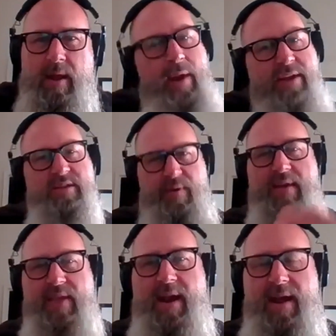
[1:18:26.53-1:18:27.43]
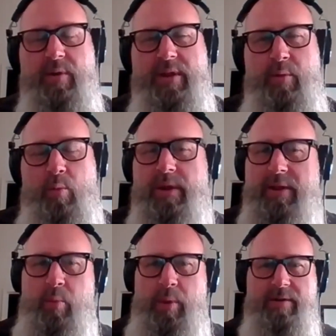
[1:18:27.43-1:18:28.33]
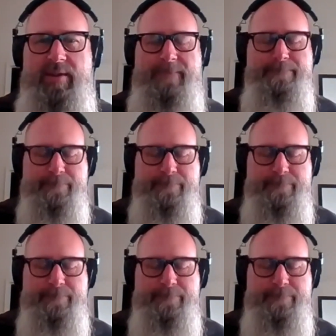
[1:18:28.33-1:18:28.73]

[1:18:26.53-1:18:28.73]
But I just find that really, really weird that